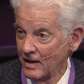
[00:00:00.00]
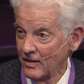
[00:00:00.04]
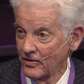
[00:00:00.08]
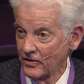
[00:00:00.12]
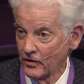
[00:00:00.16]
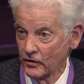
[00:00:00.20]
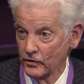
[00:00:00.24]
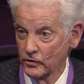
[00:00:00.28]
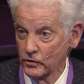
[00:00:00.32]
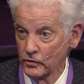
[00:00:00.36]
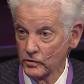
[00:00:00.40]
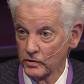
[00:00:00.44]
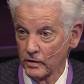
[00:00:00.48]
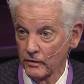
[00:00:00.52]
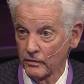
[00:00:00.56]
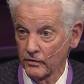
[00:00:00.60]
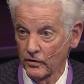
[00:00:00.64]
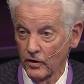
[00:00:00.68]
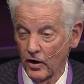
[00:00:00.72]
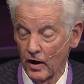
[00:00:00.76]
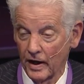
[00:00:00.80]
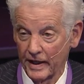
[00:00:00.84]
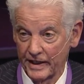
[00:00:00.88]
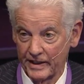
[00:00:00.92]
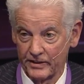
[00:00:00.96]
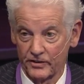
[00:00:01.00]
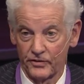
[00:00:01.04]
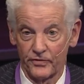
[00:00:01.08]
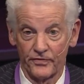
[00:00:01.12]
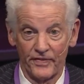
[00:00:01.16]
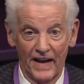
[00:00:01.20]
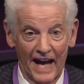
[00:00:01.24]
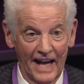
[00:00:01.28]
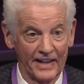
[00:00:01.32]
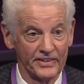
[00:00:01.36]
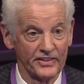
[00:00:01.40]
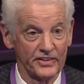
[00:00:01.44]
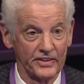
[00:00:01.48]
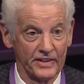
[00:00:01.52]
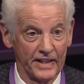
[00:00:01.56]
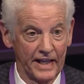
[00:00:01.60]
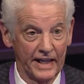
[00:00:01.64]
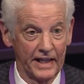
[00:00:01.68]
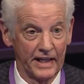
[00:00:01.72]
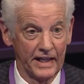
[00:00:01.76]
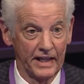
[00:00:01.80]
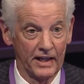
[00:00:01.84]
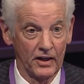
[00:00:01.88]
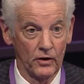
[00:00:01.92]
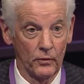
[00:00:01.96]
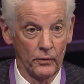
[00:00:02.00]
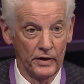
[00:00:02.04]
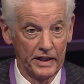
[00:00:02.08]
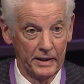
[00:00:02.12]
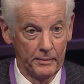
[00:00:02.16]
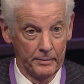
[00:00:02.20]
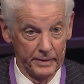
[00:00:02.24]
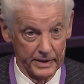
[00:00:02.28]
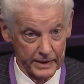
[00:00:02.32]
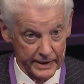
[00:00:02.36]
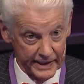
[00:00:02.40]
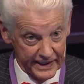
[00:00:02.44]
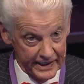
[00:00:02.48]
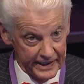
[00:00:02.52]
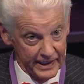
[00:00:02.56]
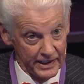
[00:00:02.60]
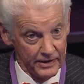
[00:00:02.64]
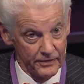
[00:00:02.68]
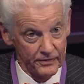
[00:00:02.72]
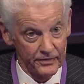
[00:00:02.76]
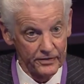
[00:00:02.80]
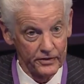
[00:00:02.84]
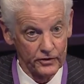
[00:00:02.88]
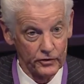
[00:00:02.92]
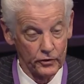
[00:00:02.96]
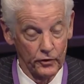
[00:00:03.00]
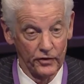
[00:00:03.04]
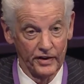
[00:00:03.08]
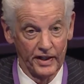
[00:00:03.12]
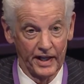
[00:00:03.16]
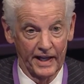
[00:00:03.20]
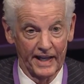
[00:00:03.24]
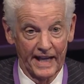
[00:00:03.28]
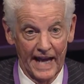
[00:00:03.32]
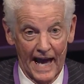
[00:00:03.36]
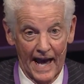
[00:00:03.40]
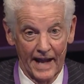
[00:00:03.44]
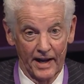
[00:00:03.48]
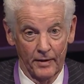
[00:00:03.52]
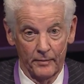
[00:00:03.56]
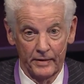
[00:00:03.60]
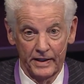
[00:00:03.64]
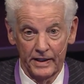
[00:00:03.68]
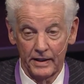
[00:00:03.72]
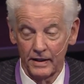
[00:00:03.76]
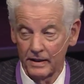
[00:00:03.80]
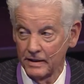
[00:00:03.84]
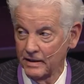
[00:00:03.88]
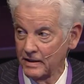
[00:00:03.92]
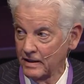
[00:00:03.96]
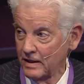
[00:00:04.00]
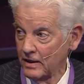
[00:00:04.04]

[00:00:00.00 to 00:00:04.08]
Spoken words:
The rule of law is fascinating, we believe, to the academy,